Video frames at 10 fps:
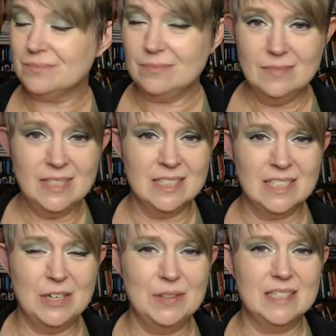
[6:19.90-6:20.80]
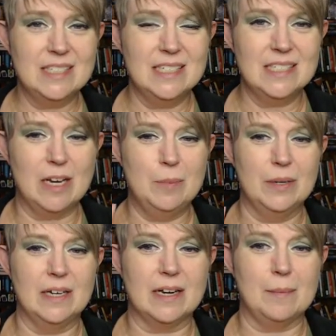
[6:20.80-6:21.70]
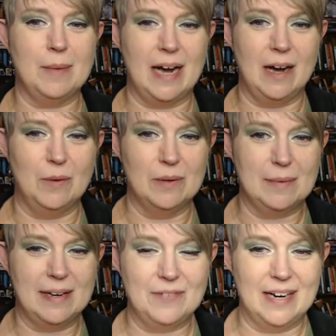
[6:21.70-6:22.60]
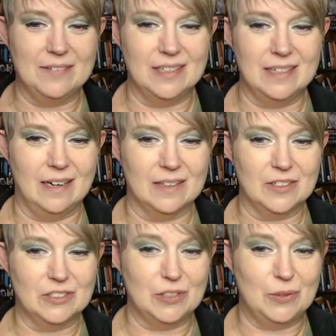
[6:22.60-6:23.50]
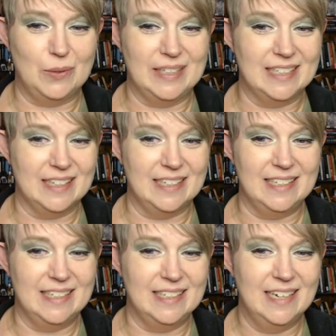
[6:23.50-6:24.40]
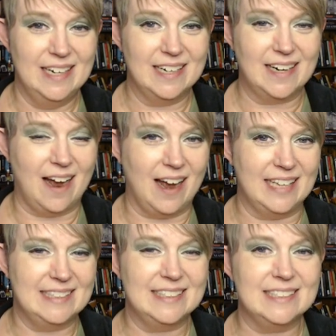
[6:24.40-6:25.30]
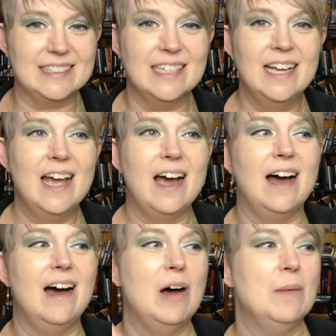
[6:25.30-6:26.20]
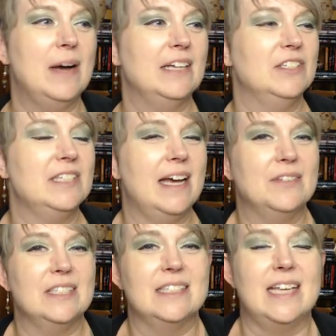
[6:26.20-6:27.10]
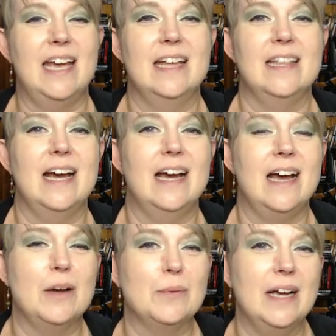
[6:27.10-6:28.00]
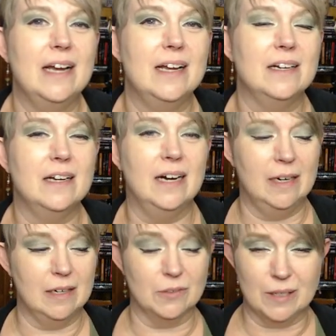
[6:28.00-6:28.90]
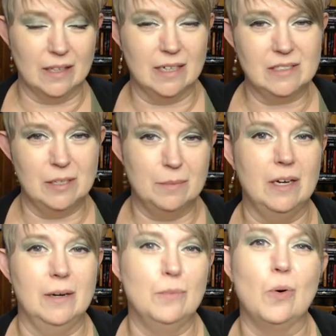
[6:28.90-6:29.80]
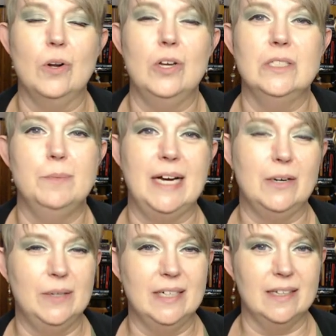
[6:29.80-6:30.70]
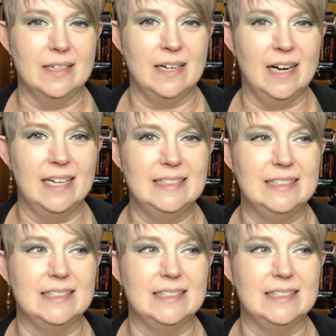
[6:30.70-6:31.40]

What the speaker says: So this is a book by one of my favorite authors, Gwendolyn Keist. I just have to say that I read Reluctant Immortals by Gwendolyn Keist.